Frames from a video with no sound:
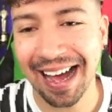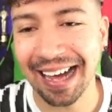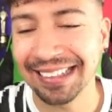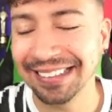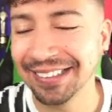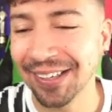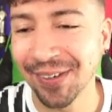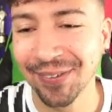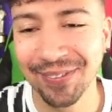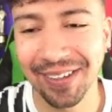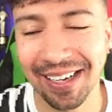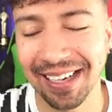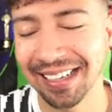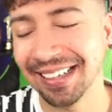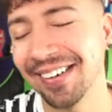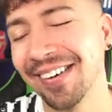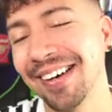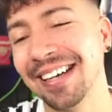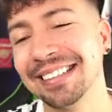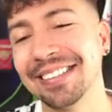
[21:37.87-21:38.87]
don't
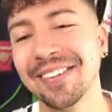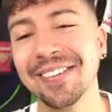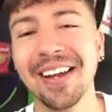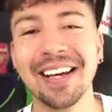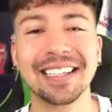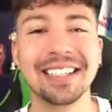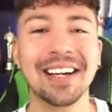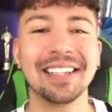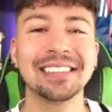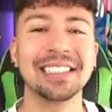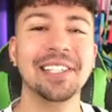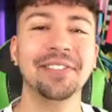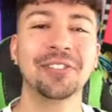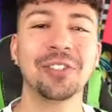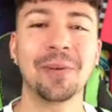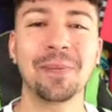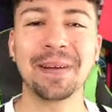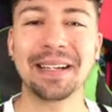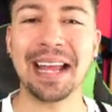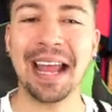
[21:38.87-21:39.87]
like the idea of
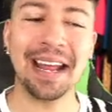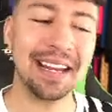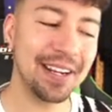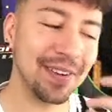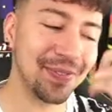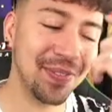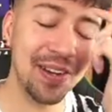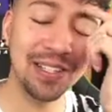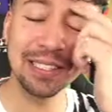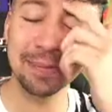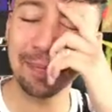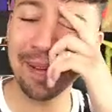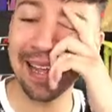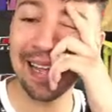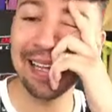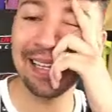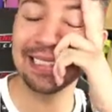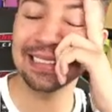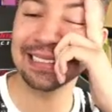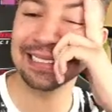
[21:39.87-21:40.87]
dropping any of those
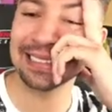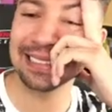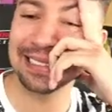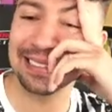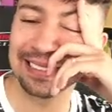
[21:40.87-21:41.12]
players.